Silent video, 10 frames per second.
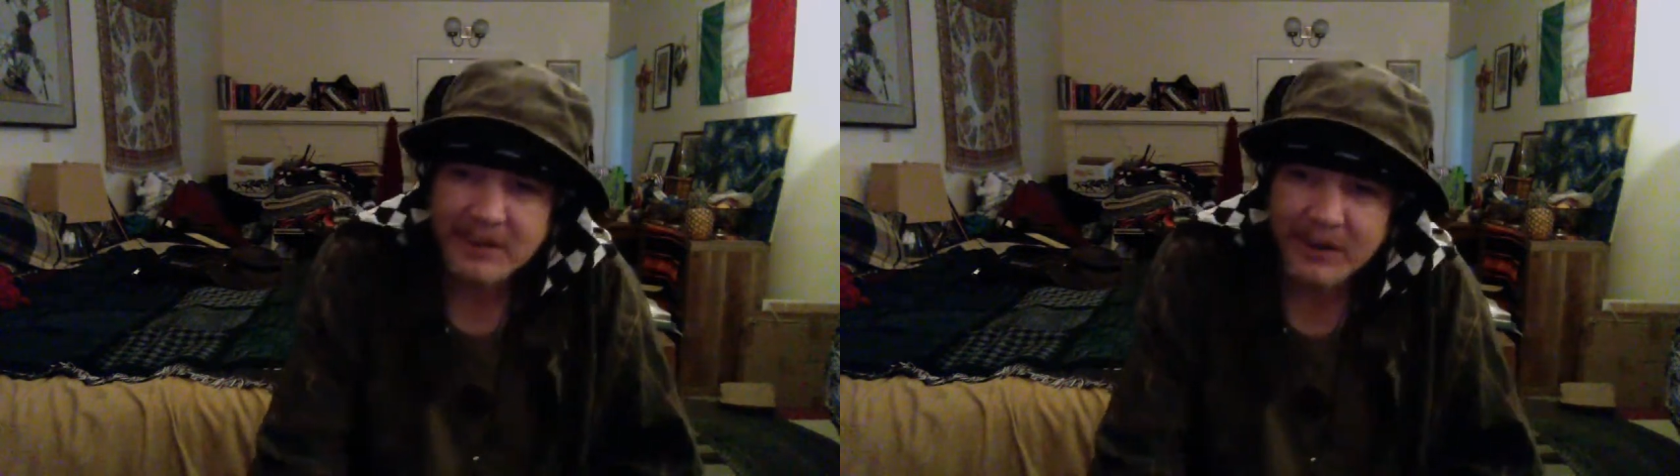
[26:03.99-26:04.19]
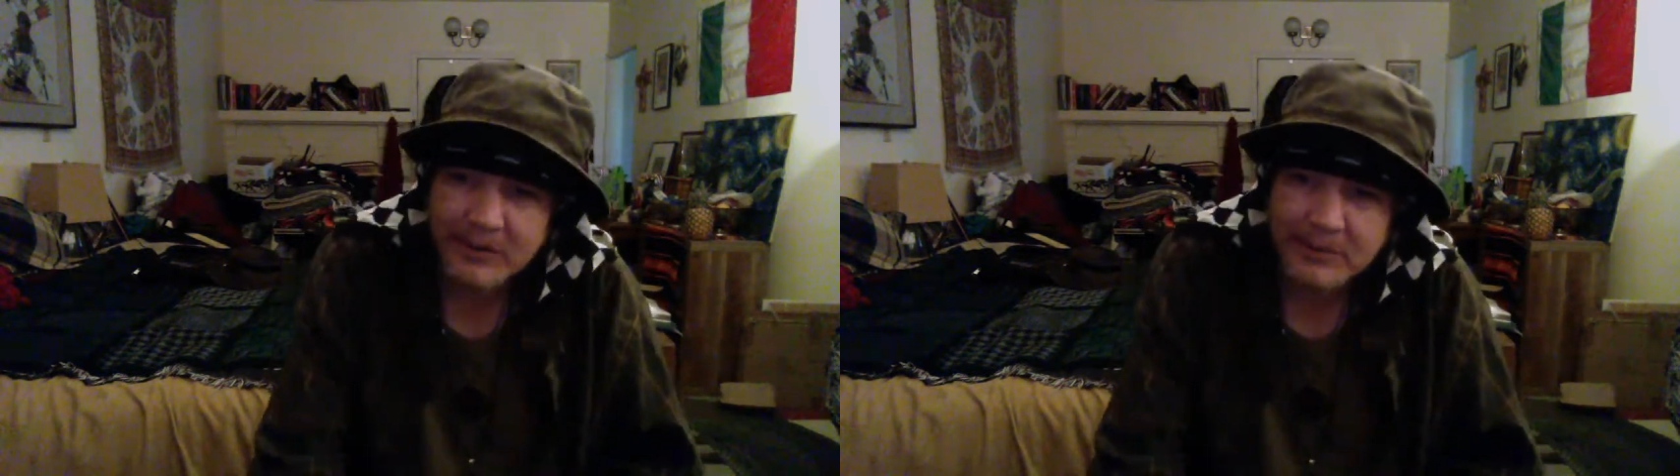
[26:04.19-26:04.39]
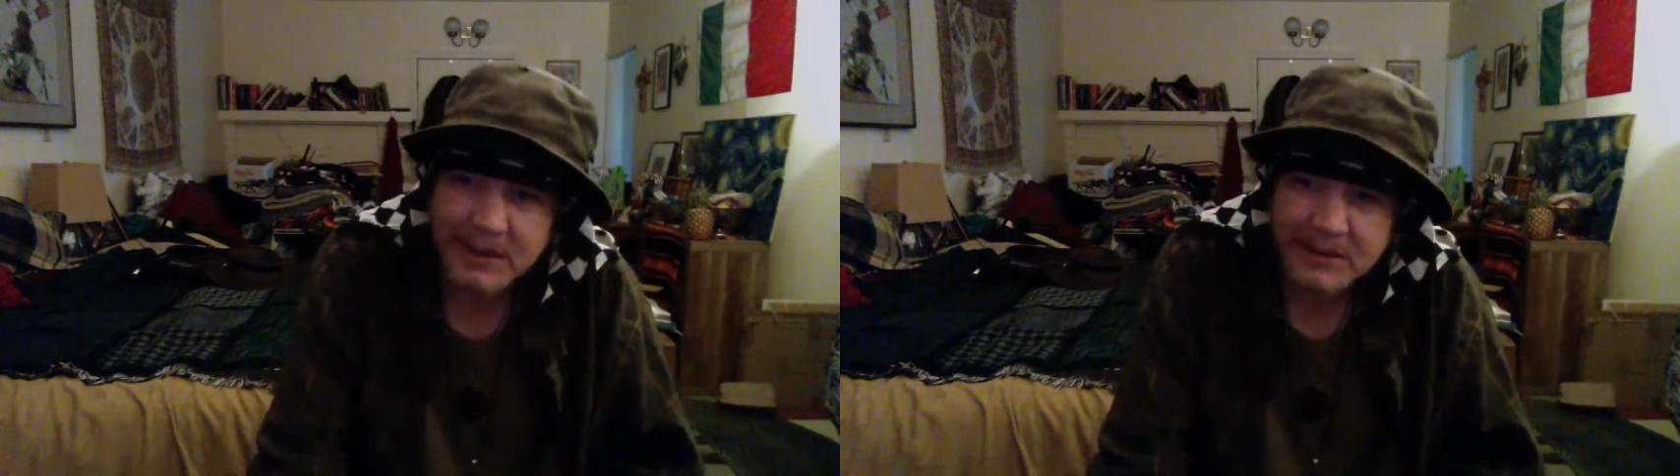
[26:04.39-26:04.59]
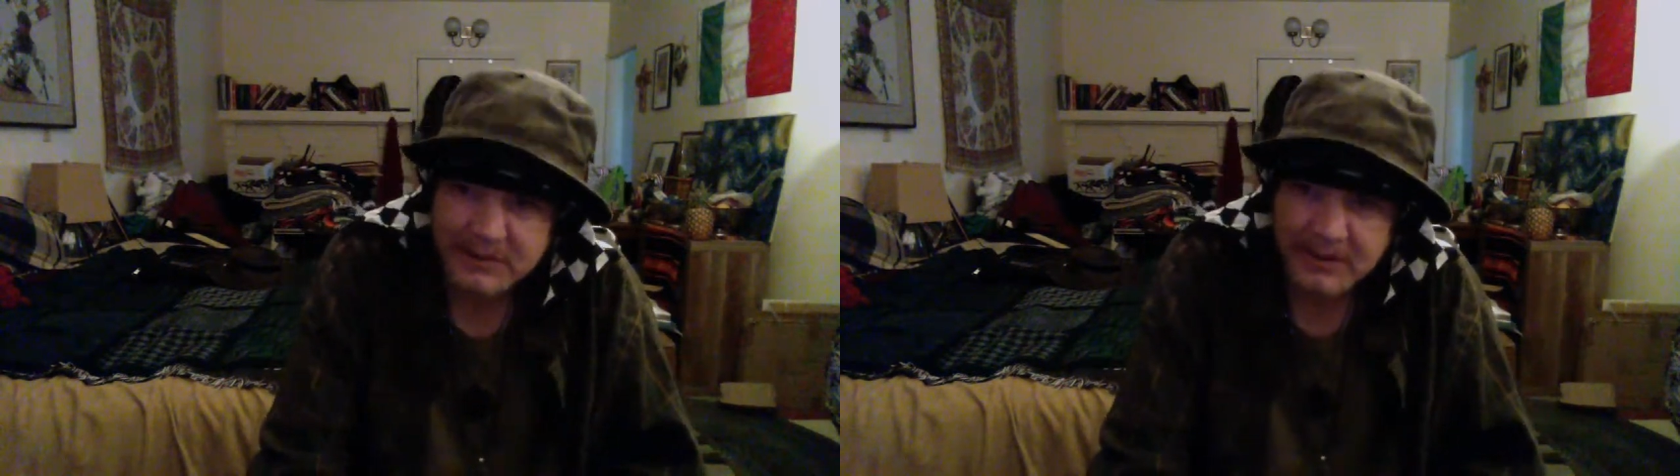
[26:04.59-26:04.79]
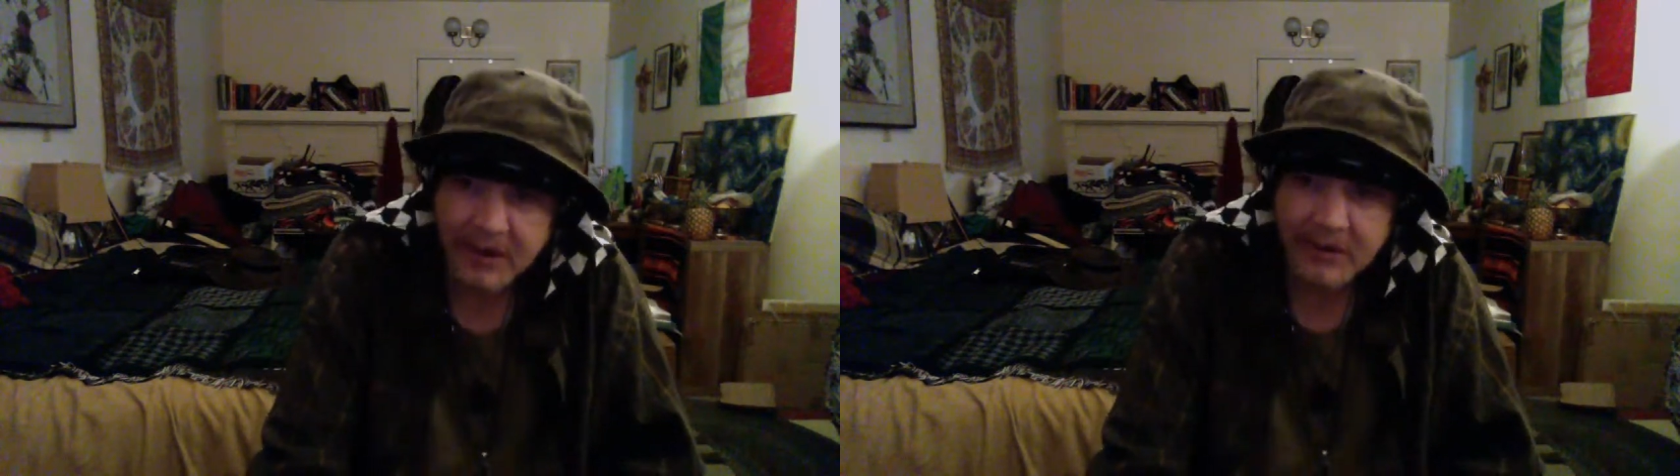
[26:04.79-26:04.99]
All
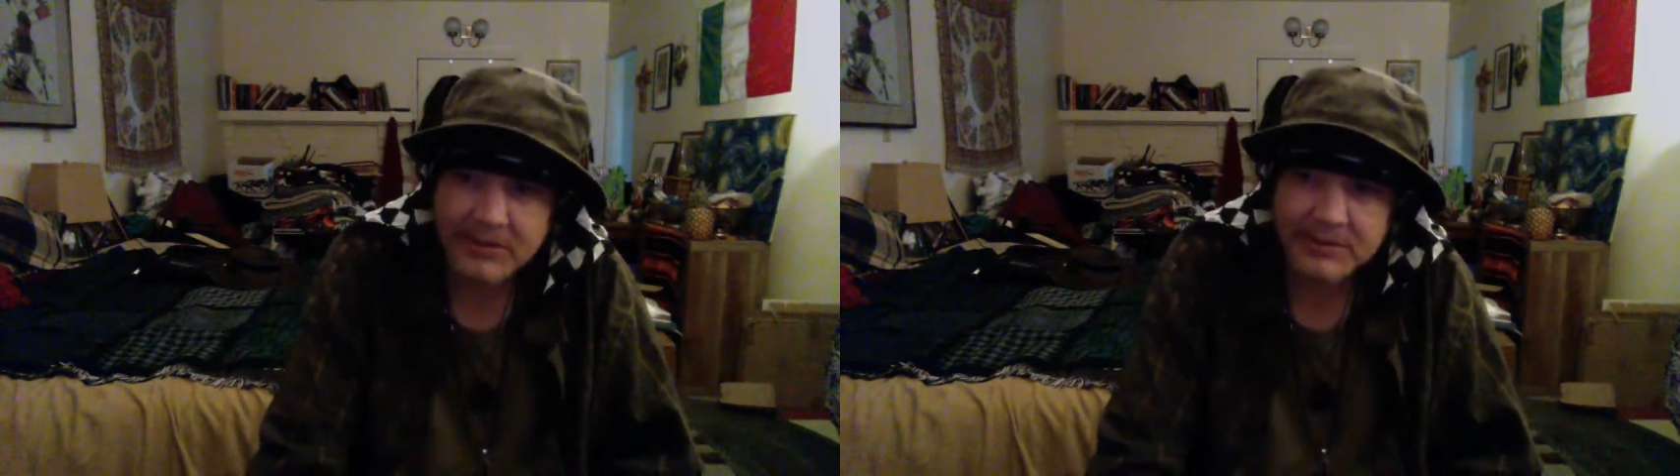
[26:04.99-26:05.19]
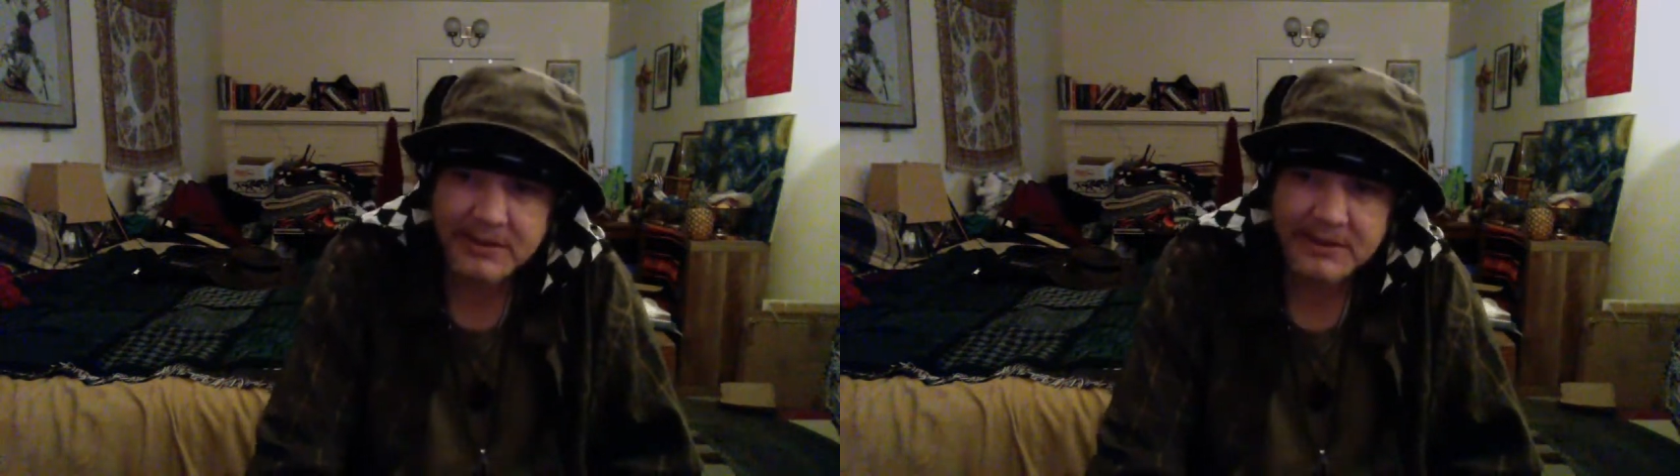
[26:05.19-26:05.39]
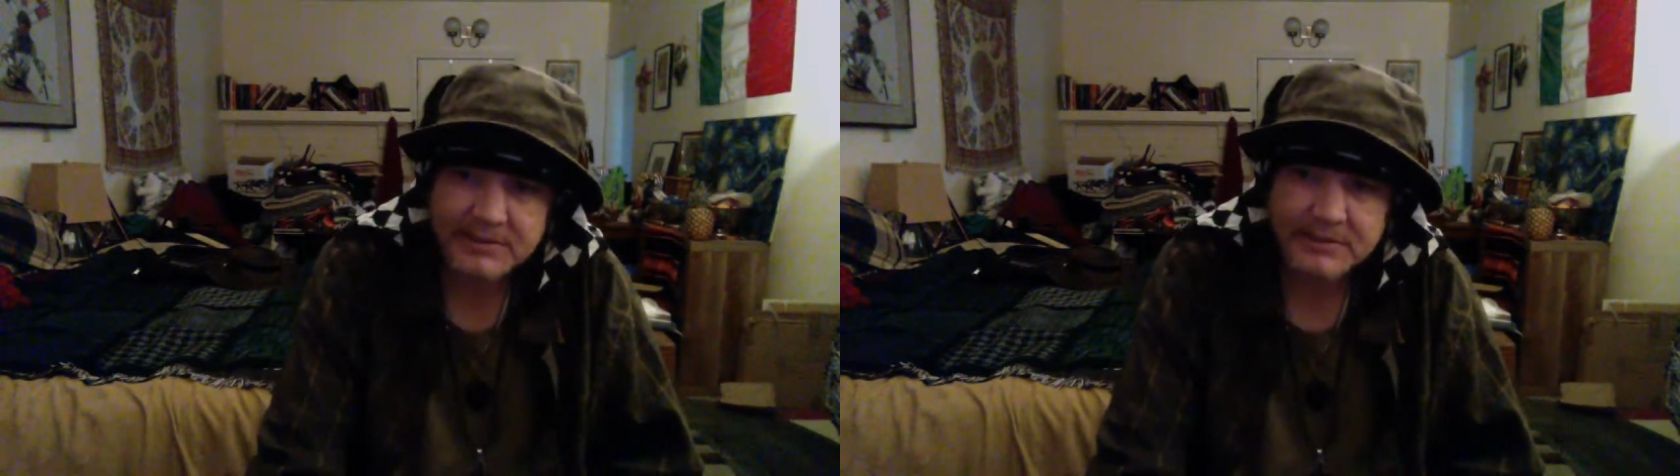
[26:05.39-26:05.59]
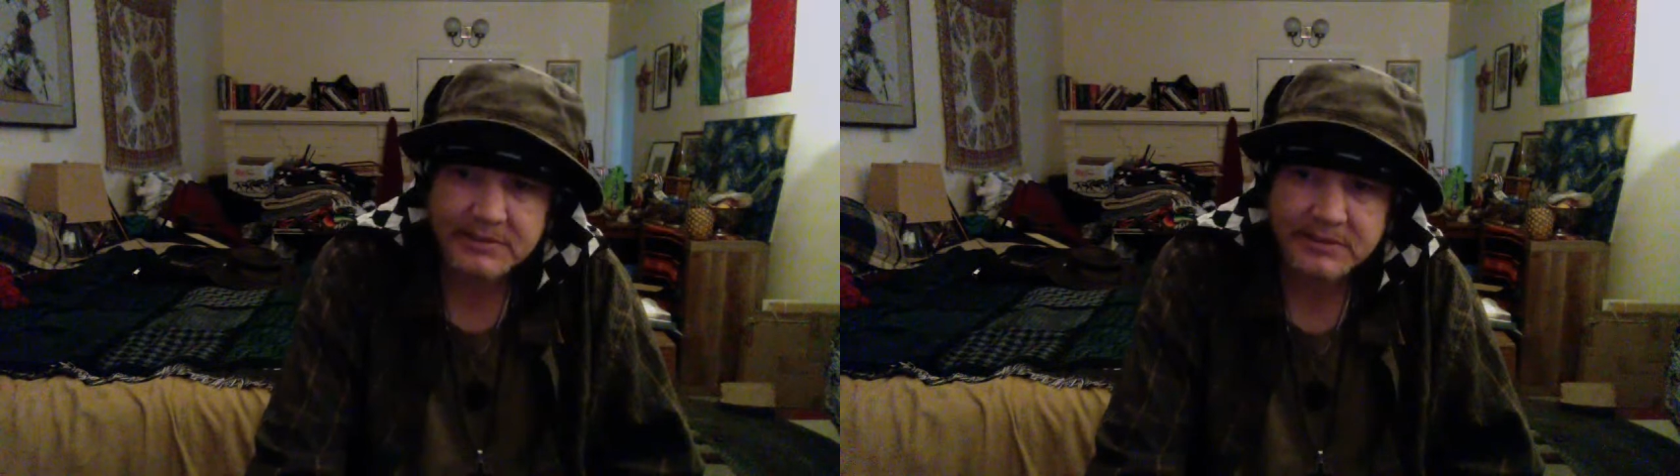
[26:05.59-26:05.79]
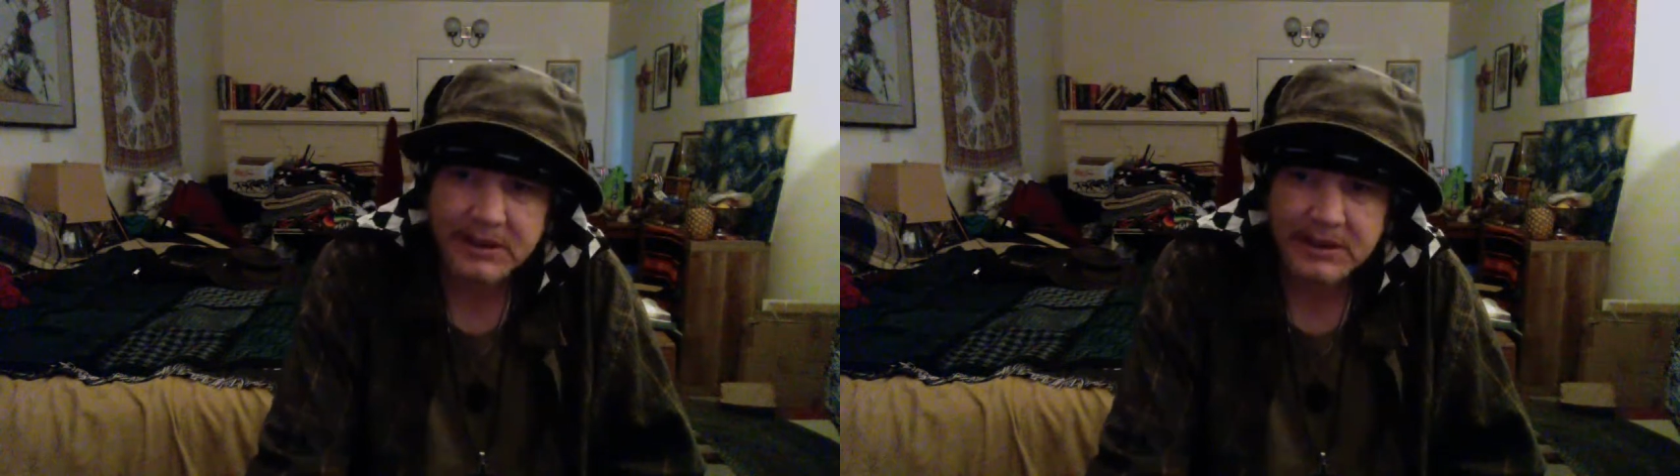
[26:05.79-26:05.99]
you guys are
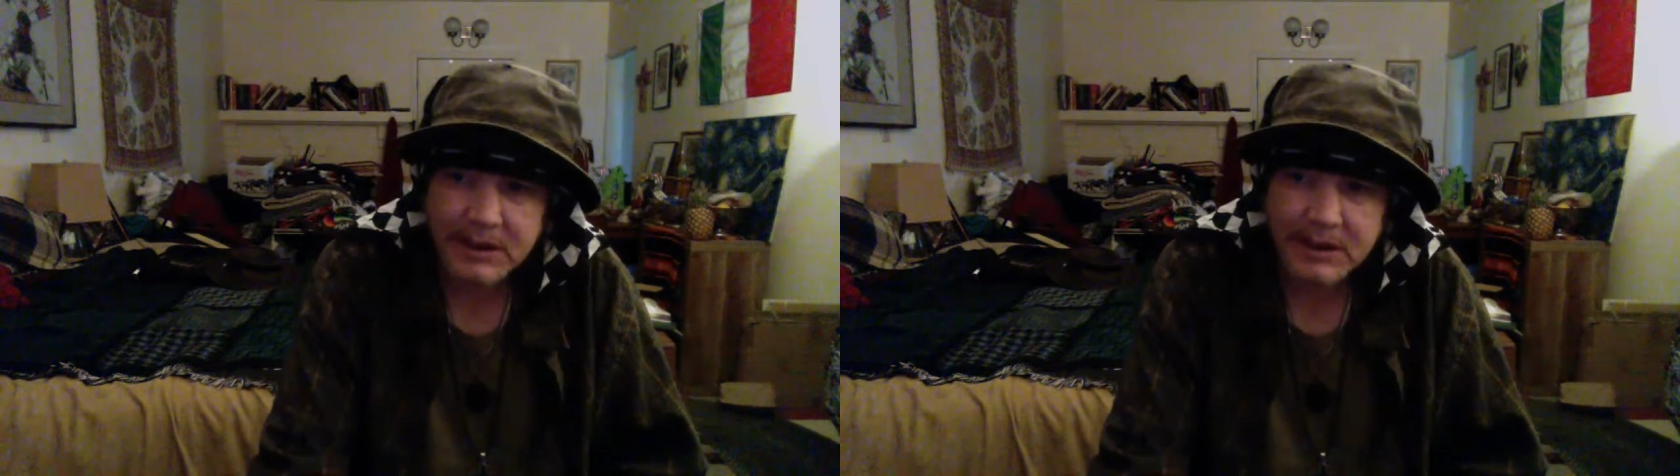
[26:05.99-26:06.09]
great.